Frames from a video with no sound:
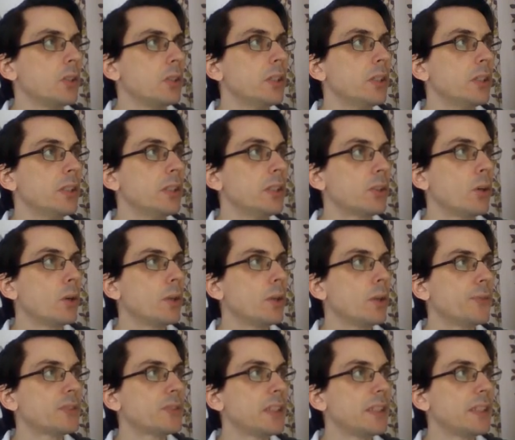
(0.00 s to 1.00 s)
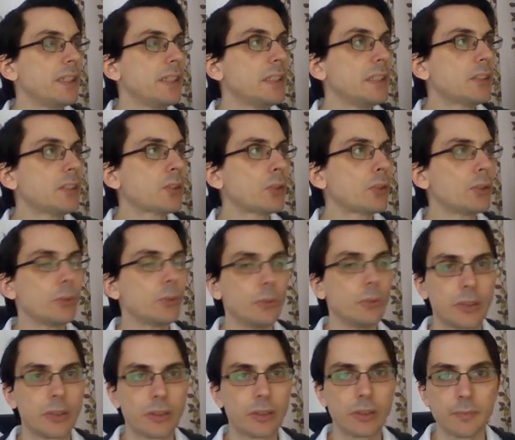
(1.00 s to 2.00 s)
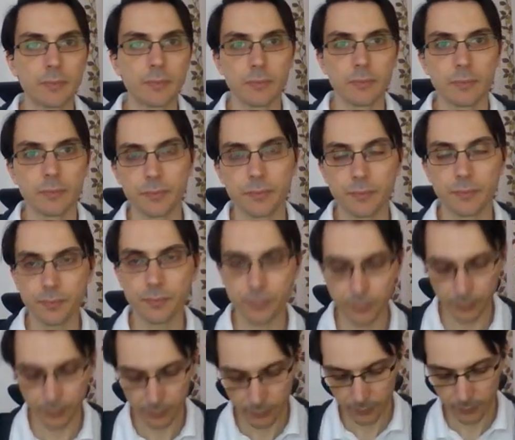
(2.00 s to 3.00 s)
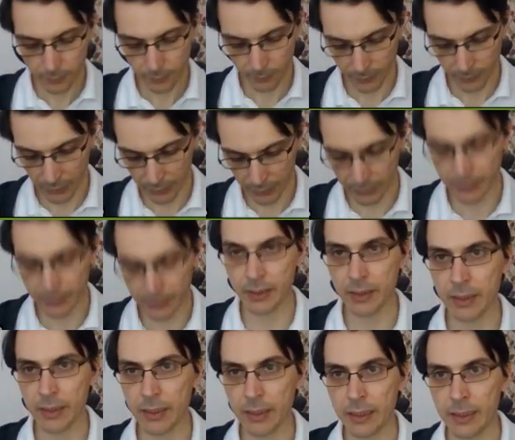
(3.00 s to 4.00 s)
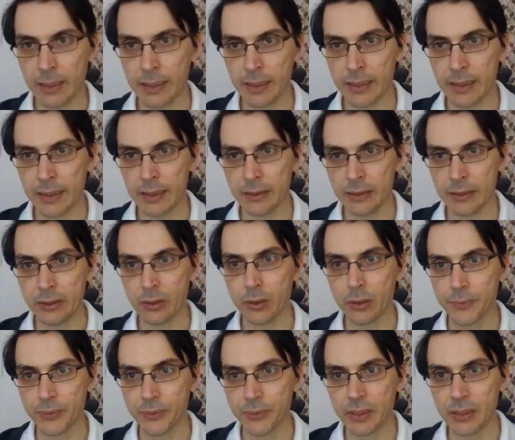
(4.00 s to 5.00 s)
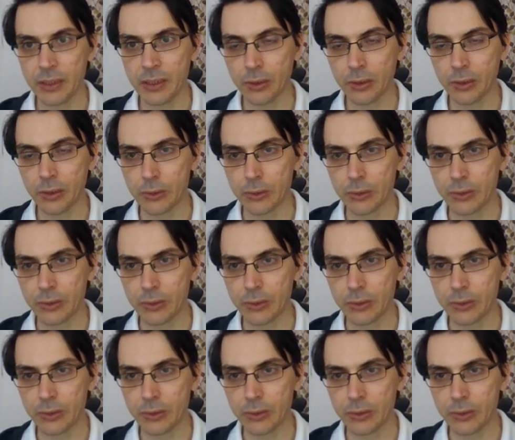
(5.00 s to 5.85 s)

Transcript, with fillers: it often includes the, uh, it often includes